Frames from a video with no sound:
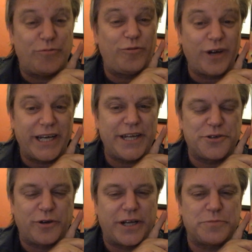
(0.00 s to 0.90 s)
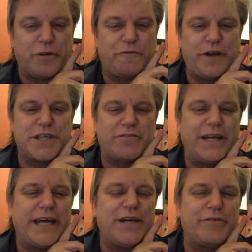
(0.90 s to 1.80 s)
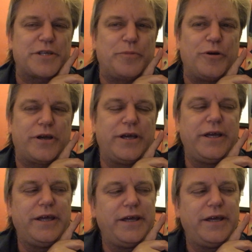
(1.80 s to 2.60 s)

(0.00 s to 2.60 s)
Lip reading: I really enjoyed it. It's my first Grady Hendrix book,